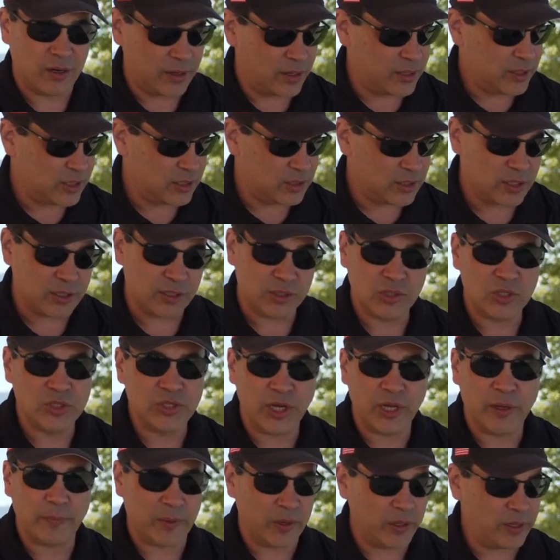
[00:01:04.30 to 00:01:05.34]
and he's in his
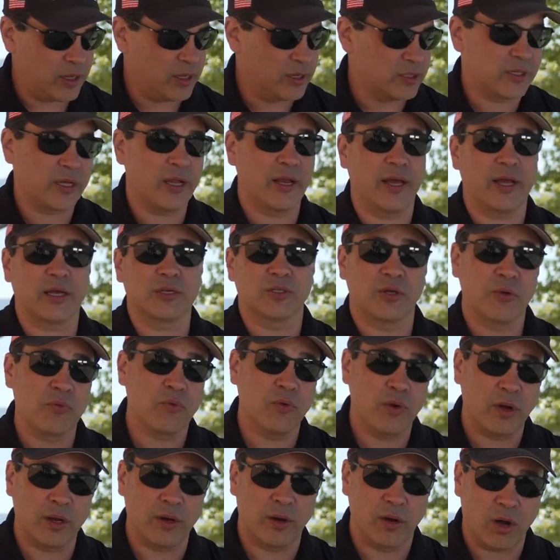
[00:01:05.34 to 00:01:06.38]
Jeep, and he's going to actually
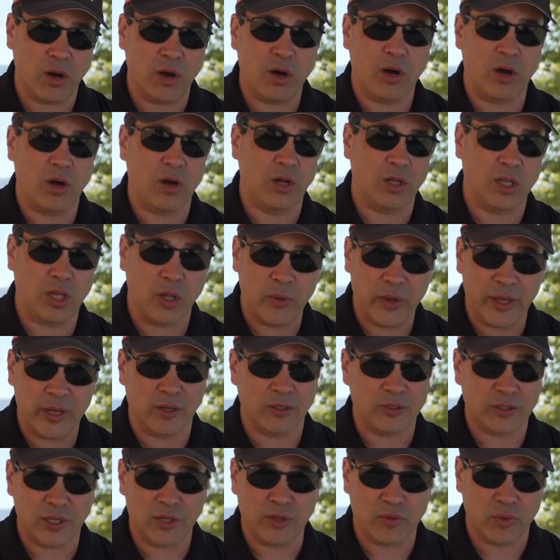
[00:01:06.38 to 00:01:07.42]
run all the way
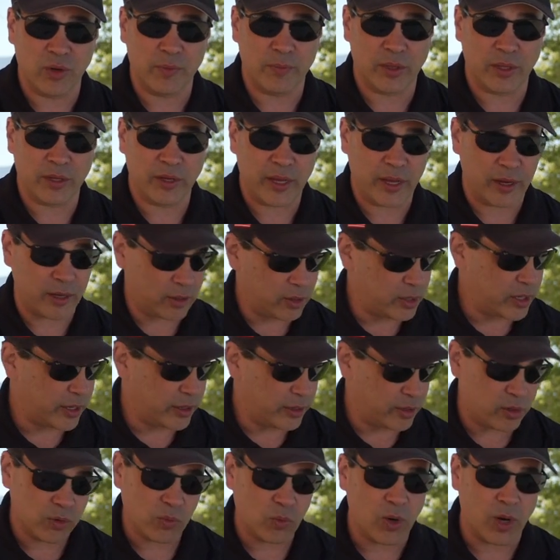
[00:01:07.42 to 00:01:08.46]
out to the rim of the Grand
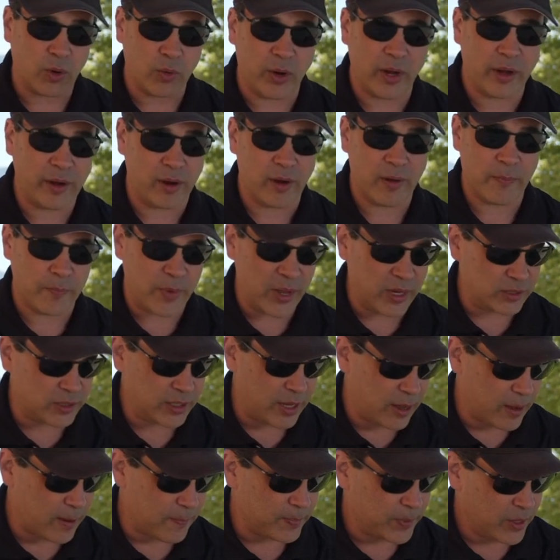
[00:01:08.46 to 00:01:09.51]
Canyon while we're here at base
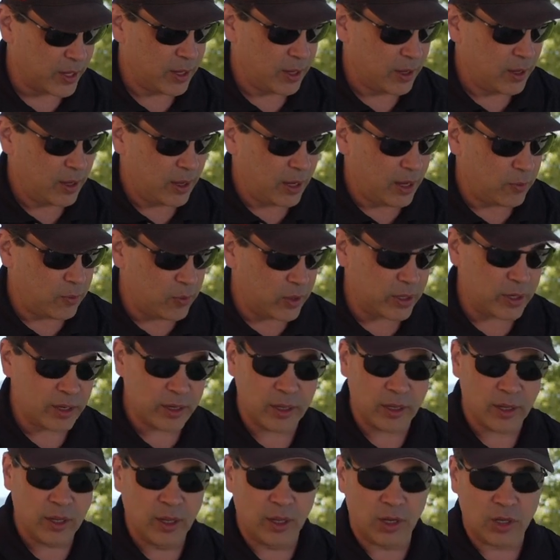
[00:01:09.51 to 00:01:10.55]
camp, and we're going
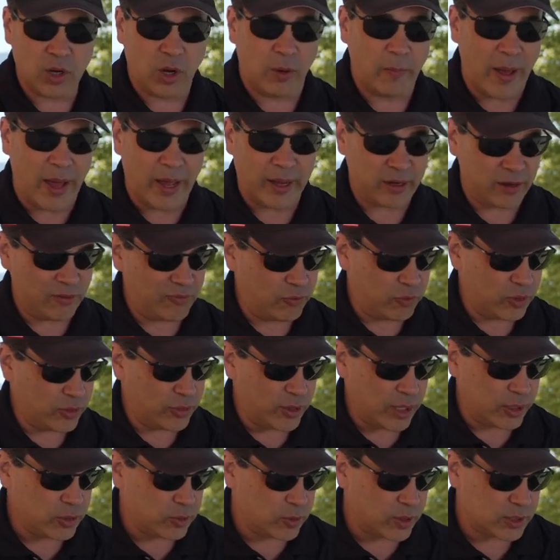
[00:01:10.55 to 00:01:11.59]
to go back and forth.
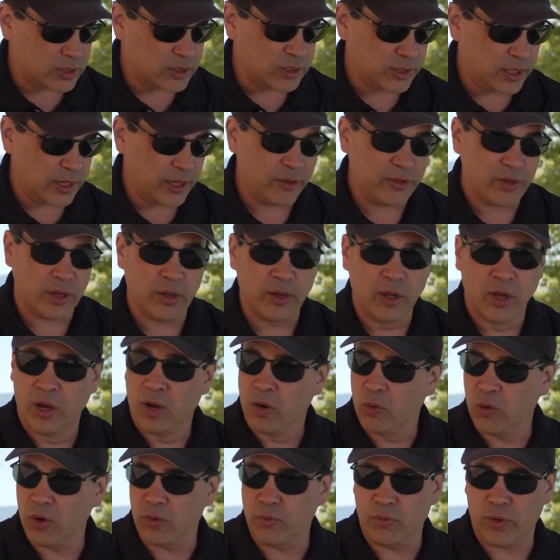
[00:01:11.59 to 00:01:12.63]
And I do want to say that
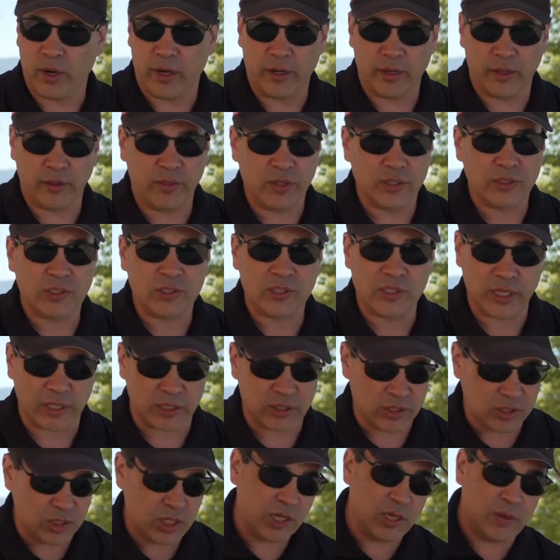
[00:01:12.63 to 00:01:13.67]
we're running the
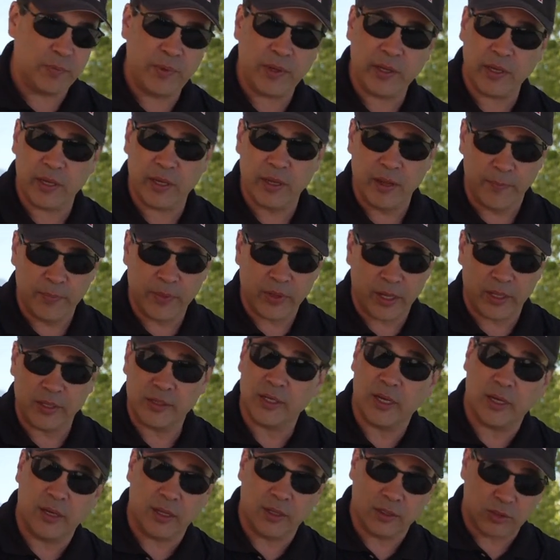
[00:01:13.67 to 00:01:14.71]
6 dB
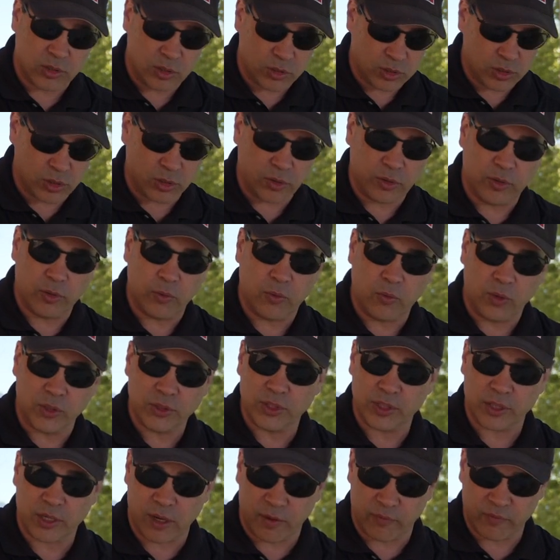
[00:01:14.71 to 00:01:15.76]
antennas, so the ones
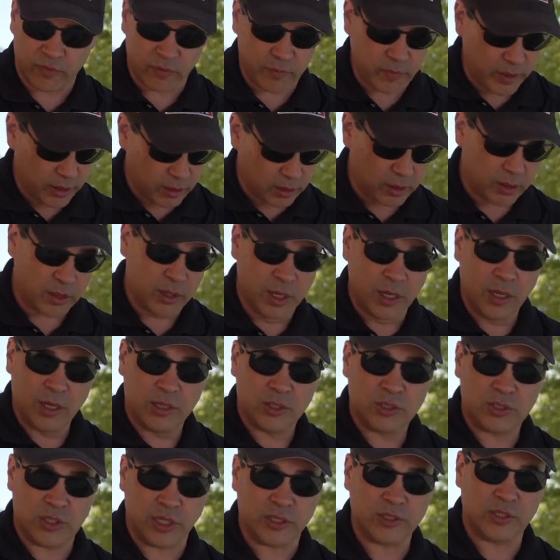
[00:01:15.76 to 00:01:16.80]
that come from Midland,
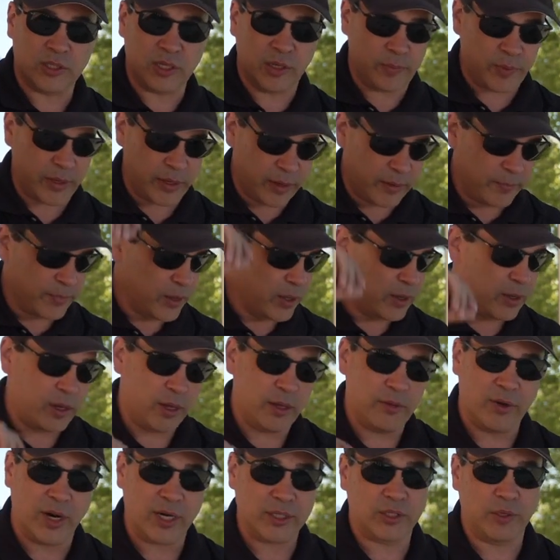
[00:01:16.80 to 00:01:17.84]
6 dB,
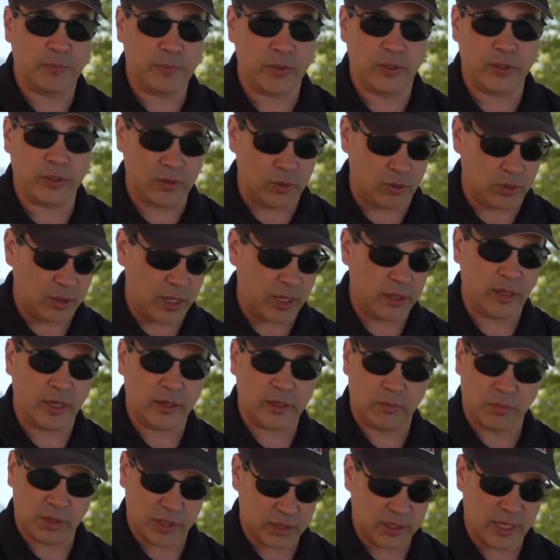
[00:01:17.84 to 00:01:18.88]
and they're actually pretty cool. I like
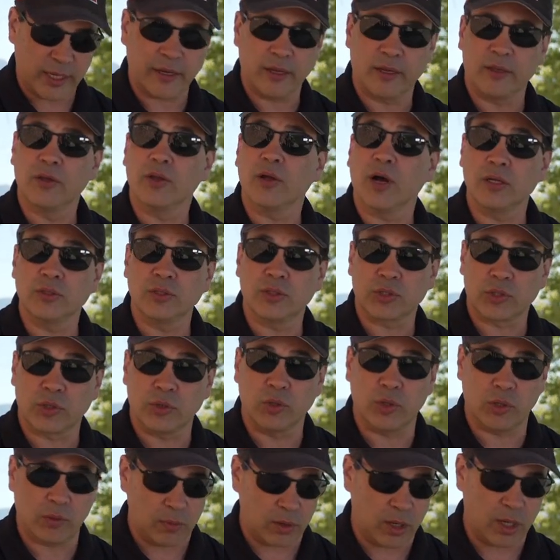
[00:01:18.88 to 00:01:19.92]
them because I can
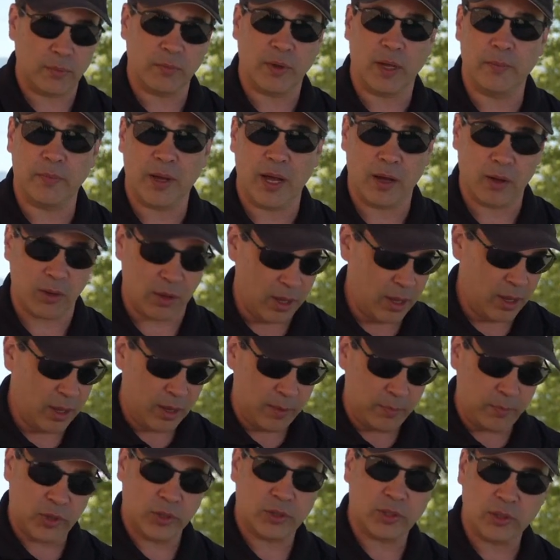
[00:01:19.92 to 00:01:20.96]
unscrew them on my mount,
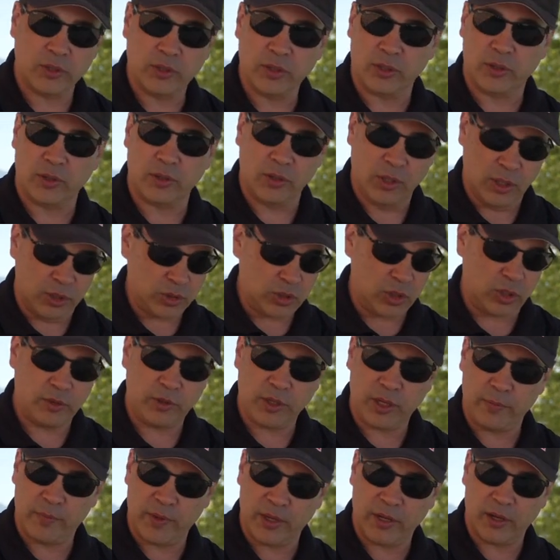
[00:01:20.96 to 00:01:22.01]
put the little 2
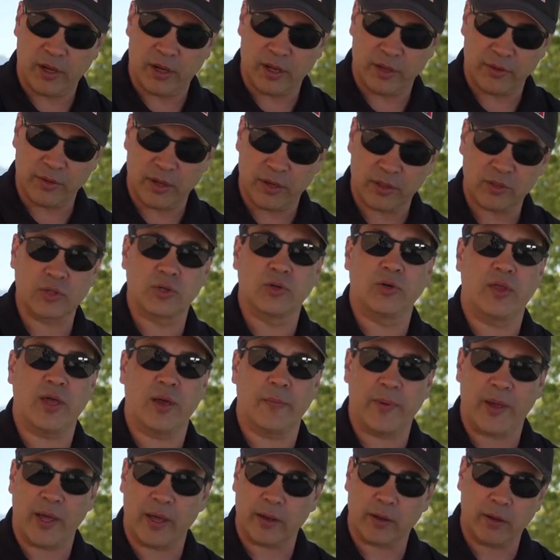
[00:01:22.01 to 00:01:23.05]
dB on there, screw that
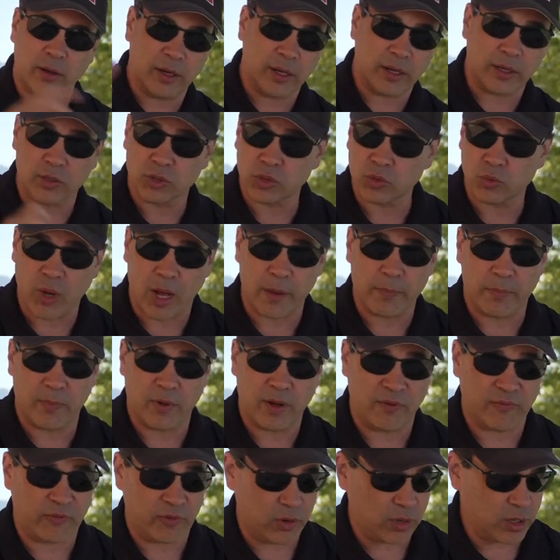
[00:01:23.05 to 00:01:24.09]
back on. I can swap them
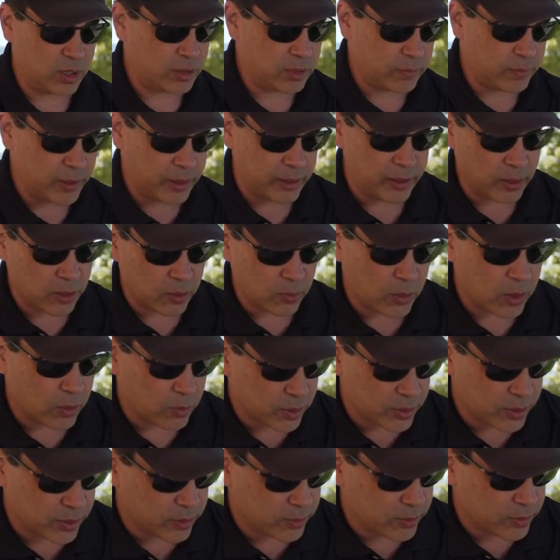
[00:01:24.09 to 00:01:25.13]
off and on depending on what we're
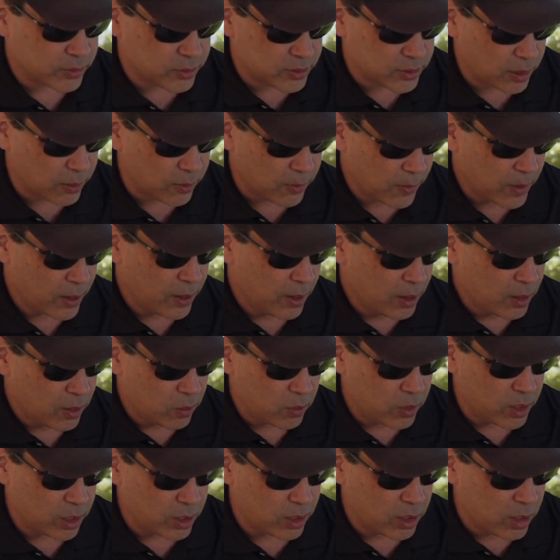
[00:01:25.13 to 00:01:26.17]
doing. So
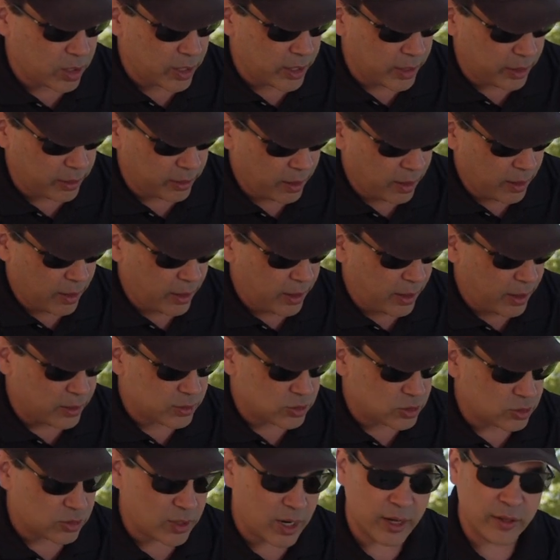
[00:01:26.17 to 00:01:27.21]
we're going to go ahead and
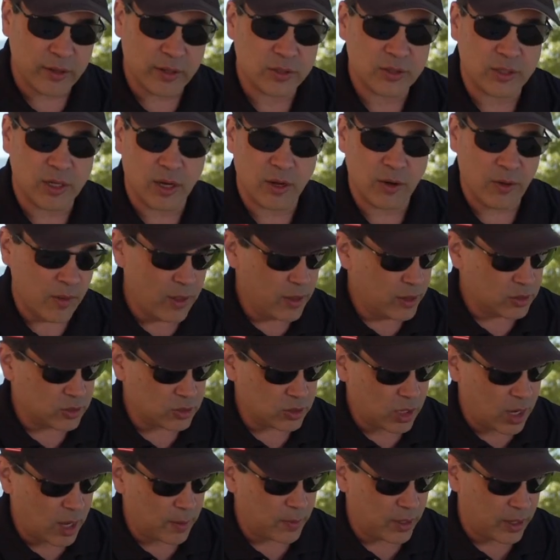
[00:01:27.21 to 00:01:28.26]
try this out.
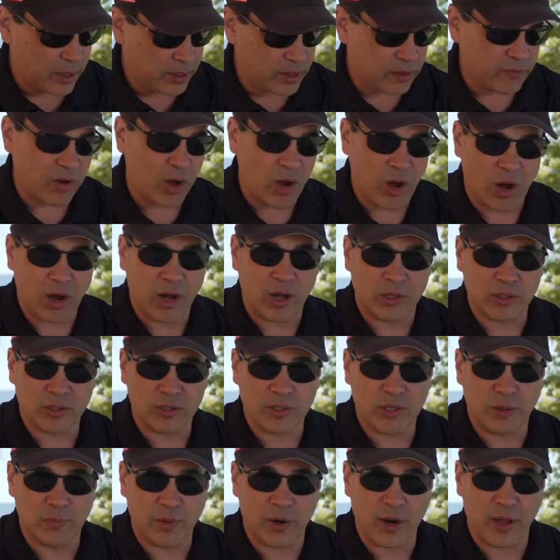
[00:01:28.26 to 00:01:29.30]
So I'm going to give a holler
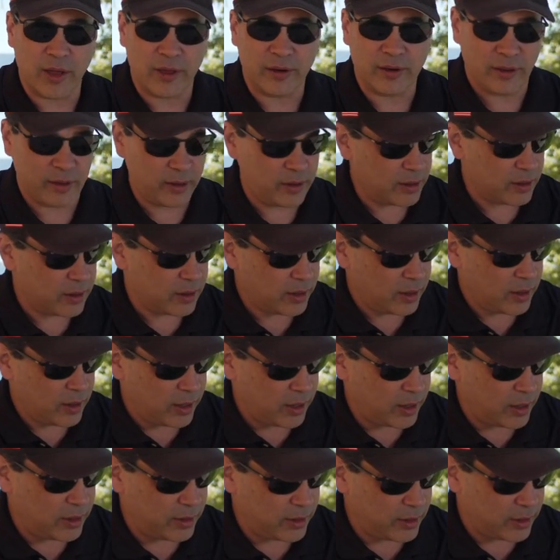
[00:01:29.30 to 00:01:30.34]
to Brad here,
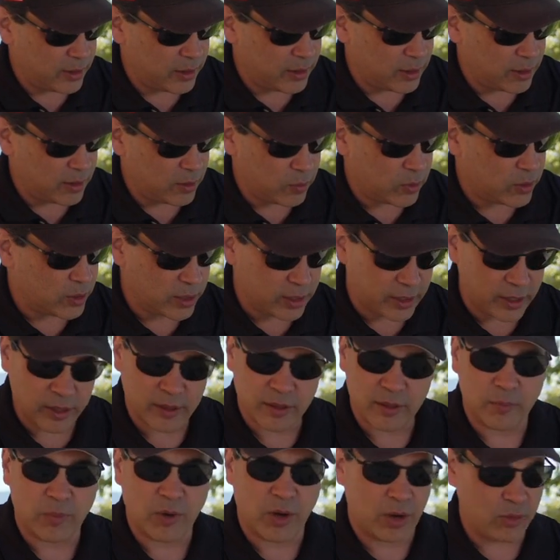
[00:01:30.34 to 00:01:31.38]
and we're going to get
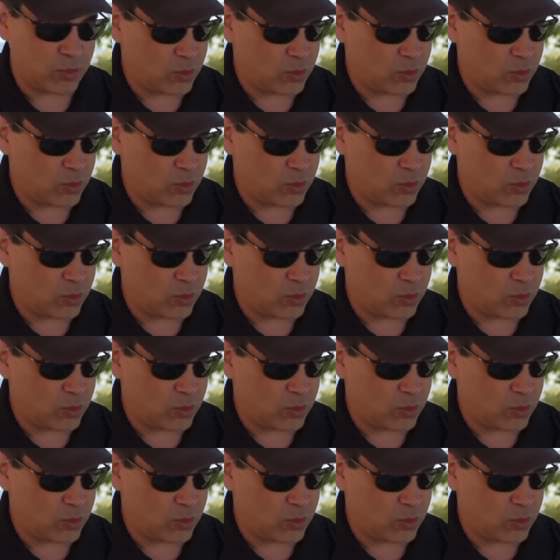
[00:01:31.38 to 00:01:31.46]
the ball